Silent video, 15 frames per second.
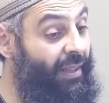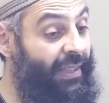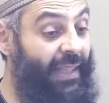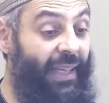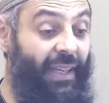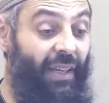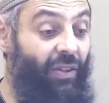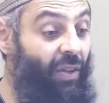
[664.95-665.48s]

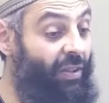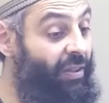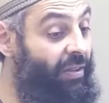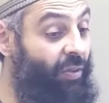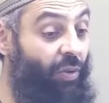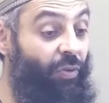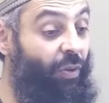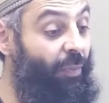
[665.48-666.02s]
that I
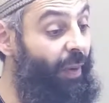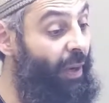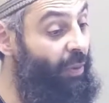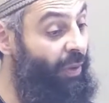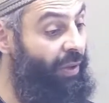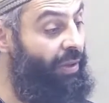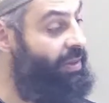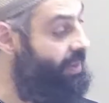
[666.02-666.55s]
cannot
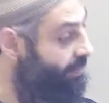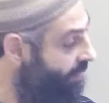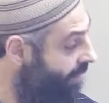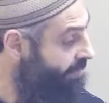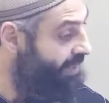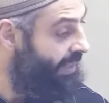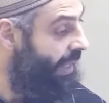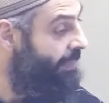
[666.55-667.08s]
overpower,
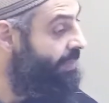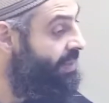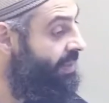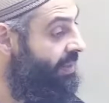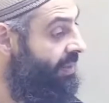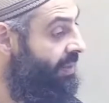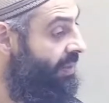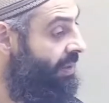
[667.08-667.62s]
sometimes it
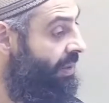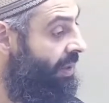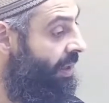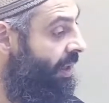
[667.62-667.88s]
happens.